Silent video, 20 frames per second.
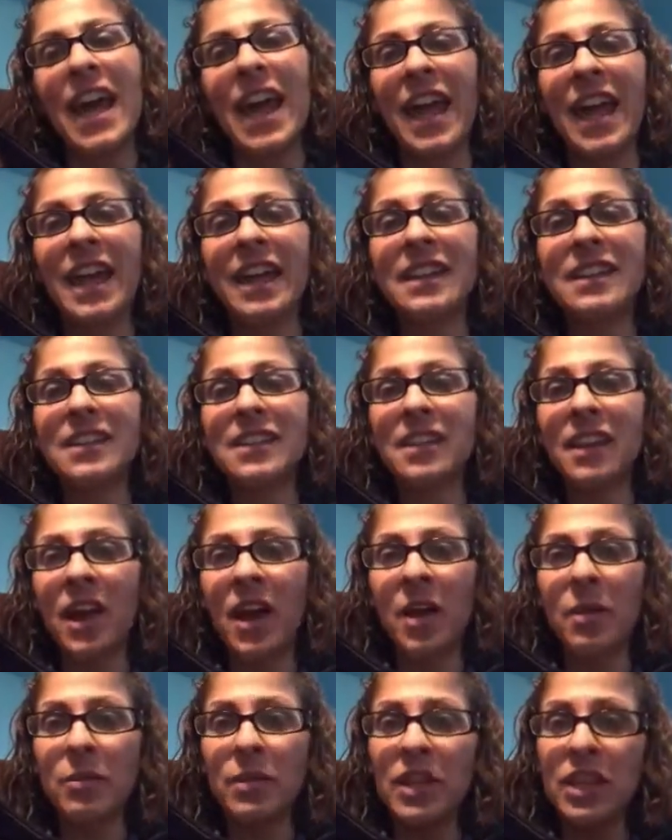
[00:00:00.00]
and
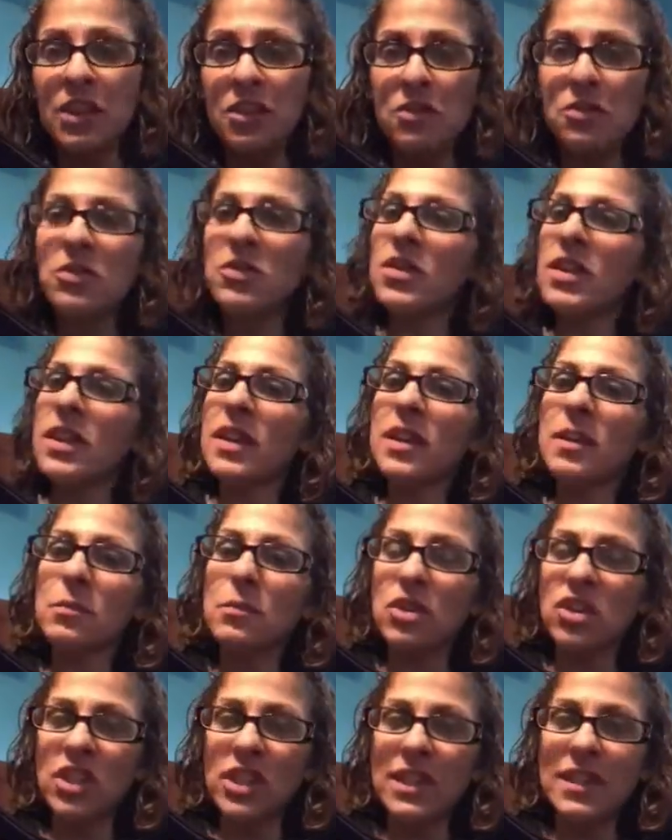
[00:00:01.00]
hear the
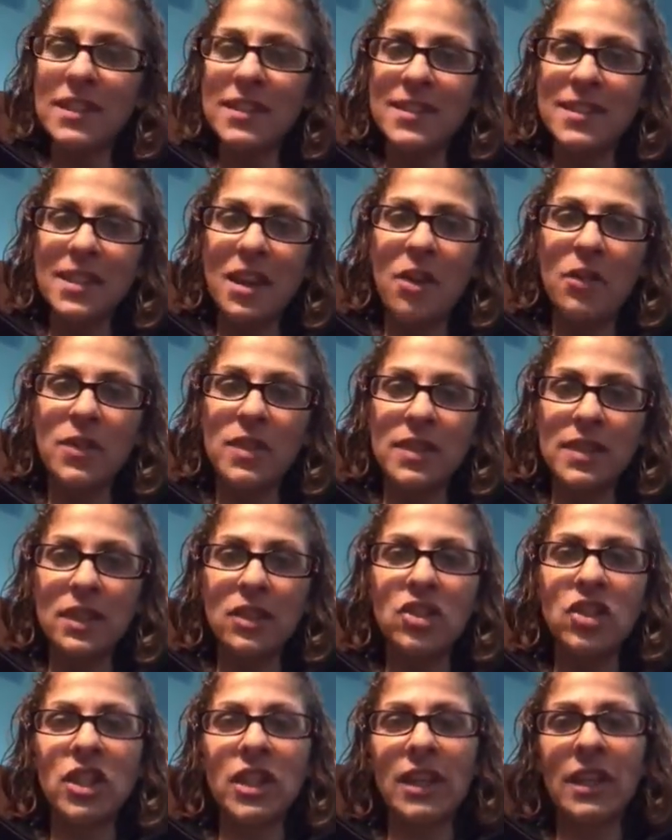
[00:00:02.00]
machine itself
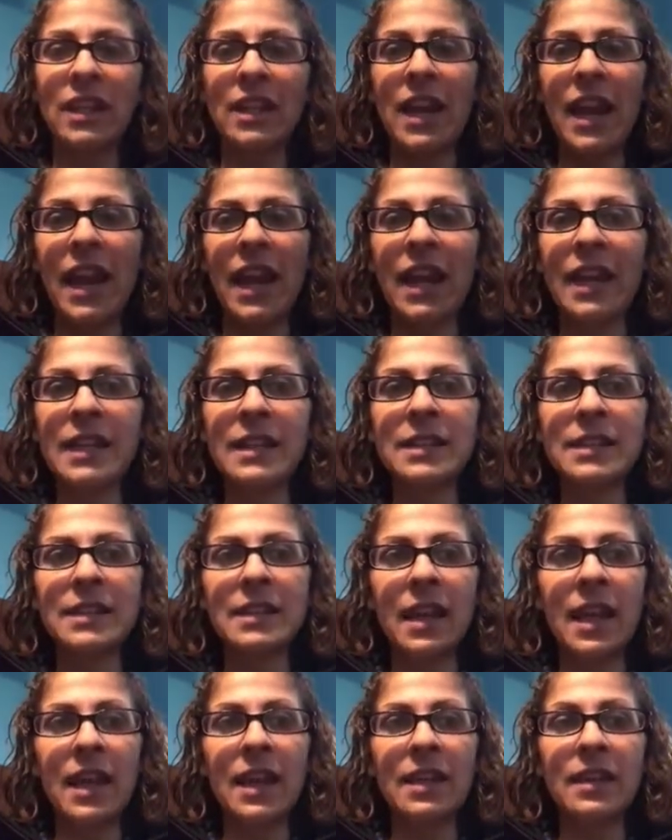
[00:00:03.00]
stitching
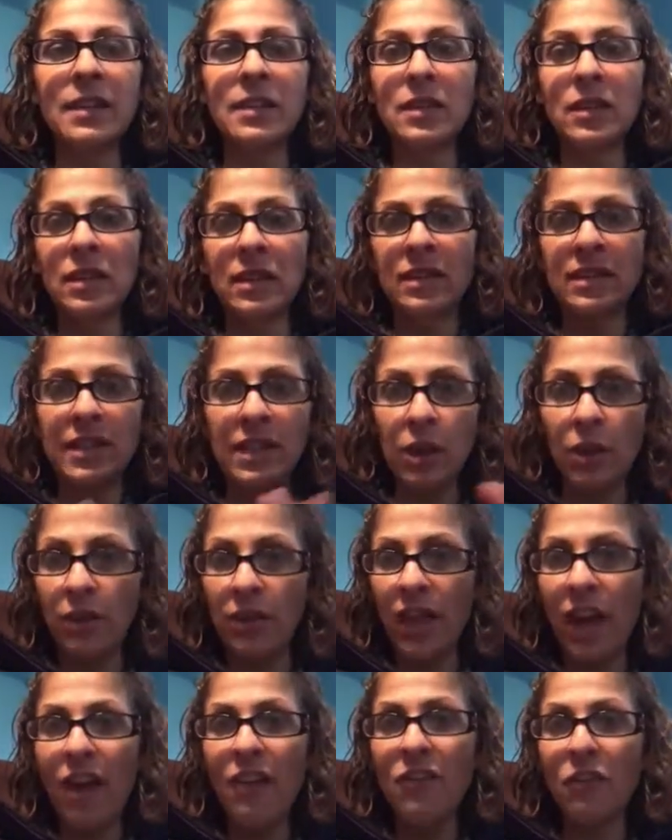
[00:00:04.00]
and see
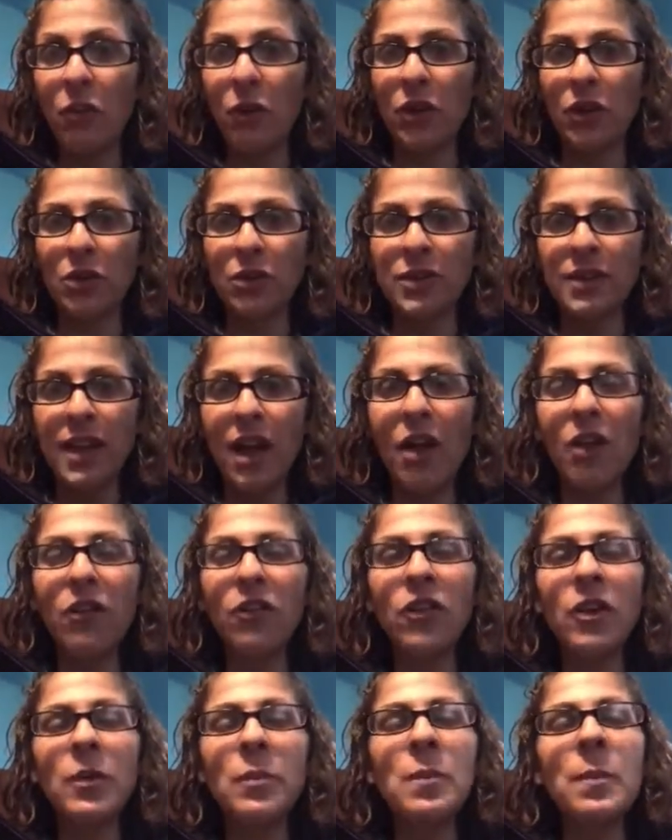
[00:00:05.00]
all that for yourself.